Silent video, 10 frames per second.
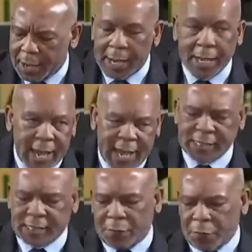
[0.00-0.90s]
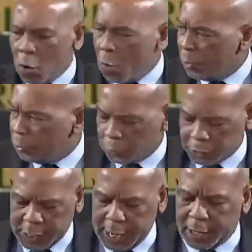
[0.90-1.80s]
He has the following to
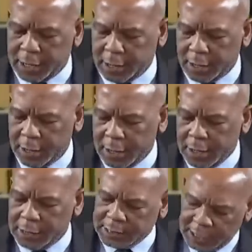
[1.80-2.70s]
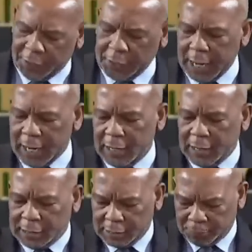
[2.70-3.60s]
say:
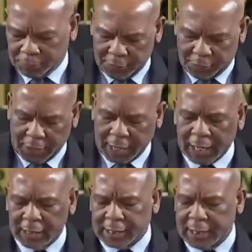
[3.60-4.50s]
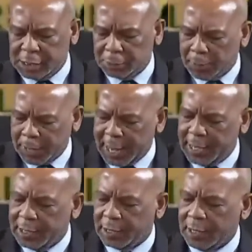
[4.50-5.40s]
difficulties break
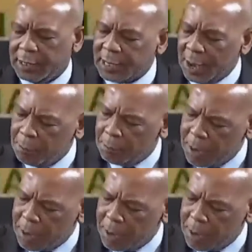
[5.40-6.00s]
some